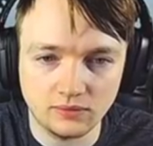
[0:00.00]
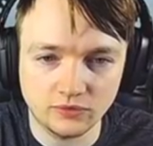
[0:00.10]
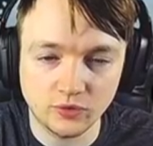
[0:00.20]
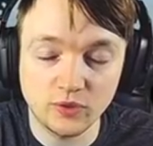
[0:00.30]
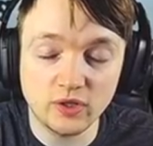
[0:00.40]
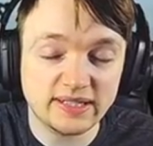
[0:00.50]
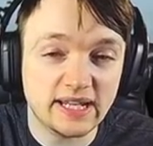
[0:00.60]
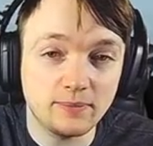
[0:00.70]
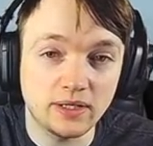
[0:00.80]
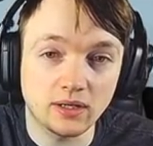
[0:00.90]
So we got
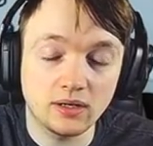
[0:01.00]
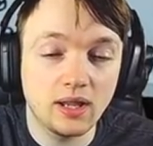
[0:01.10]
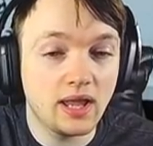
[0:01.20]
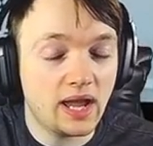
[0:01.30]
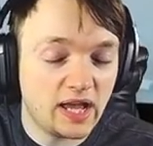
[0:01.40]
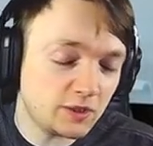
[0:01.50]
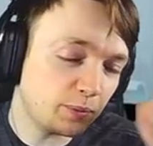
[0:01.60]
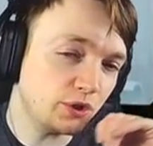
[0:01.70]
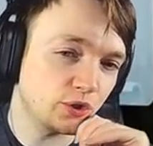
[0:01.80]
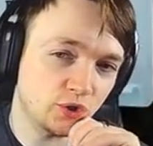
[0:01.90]
Time Eater. As
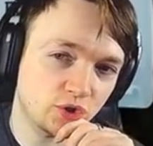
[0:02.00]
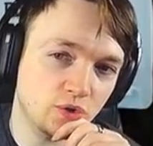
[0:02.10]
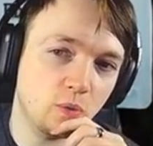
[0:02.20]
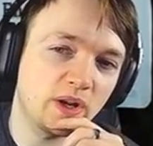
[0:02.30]
per usual,